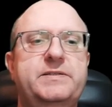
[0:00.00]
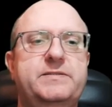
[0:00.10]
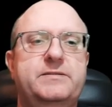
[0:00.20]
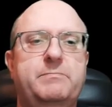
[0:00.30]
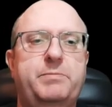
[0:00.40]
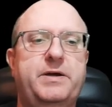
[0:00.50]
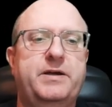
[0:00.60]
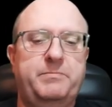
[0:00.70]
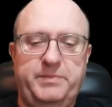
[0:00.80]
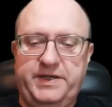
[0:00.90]
it's the
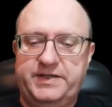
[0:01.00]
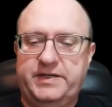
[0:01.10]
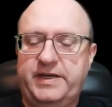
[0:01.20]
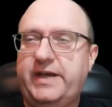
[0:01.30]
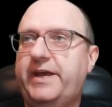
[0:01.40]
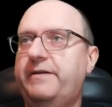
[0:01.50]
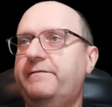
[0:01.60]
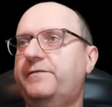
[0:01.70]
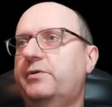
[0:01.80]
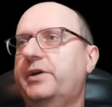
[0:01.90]
parameter
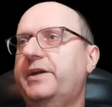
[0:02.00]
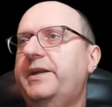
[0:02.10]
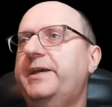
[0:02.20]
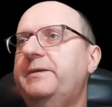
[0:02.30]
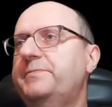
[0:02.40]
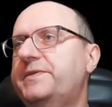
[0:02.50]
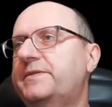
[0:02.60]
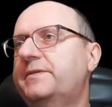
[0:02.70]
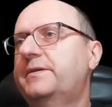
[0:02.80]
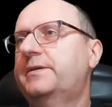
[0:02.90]
n for
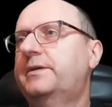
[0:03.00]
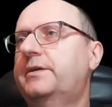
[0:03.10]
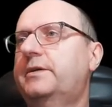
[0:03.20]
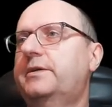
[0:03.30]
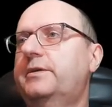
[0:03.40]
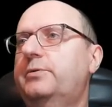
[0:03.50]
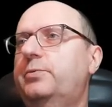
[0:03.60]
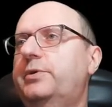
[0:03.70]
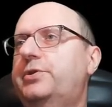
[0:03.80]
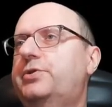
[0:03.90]
names,
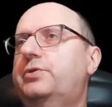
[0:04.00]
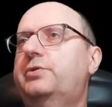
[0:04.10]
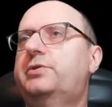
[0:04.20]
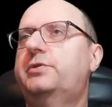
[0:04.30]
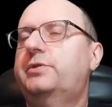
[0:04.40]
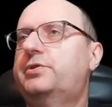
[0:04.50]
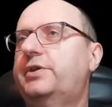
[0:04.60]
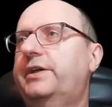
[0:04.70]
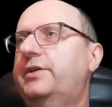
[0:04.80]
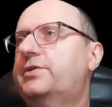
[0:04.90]
which should
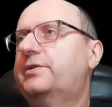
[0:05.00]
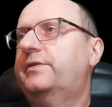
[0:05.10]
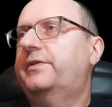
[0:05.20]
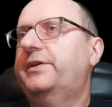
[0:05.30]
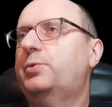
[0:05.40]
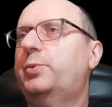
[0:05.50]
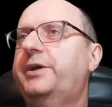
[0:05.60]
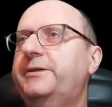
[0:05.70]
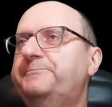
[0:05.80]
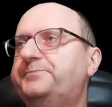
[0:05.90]
change in that
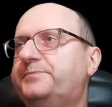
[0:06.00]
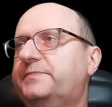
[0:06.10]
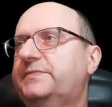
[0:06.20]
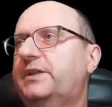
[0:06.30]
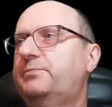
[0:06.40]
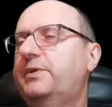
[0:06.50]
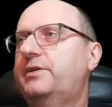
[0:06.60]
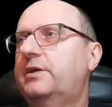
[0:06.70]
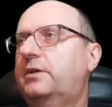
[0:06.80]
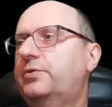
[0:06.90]
way. If we
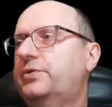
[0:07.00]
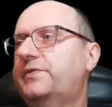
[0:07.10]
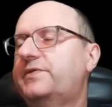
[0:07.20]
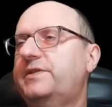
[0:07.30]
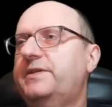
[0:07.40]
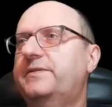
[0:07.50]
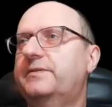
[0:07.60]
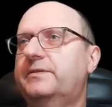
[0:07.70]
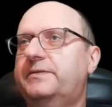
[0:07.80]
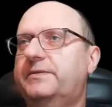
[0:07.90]
now should see
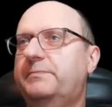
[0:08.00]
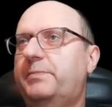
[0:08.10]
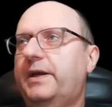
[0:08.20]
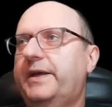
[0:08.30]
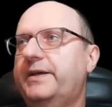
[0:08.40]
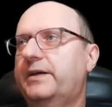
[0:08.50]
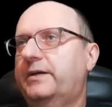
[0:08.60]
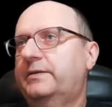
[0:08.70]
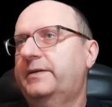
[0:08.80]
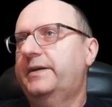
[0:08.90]
the
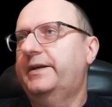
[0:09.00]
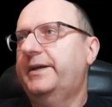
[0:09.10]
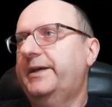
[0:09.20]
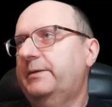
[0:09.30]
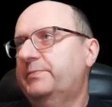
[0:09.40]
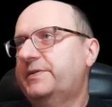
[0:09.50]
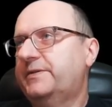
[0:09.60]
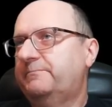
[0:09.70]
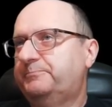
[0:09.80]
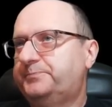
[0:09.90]
player
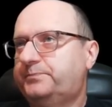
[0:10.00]
names.